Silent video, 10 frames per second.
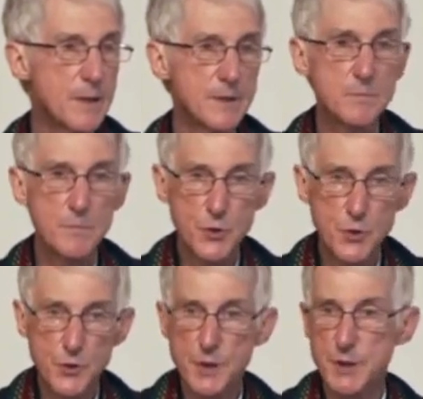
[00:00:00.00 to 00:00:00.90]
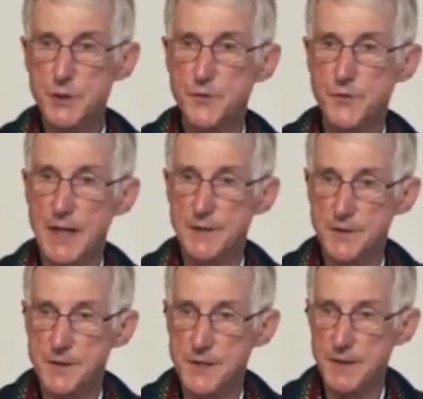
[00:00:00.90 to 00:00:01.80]
the mood you find
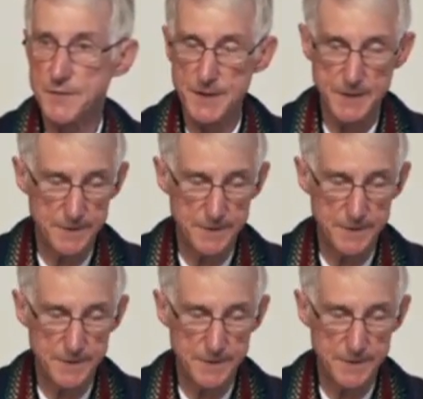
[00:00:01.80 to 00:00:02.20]
yourself in.